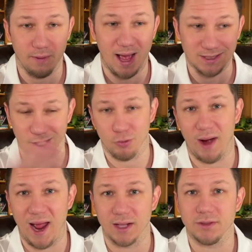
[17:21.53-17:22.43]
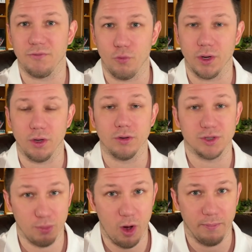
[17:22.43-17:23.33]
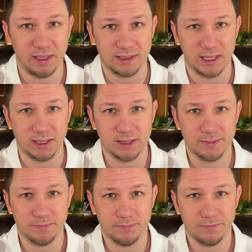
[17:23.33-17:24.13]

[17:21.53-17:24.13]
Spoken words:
as a grant for your small business.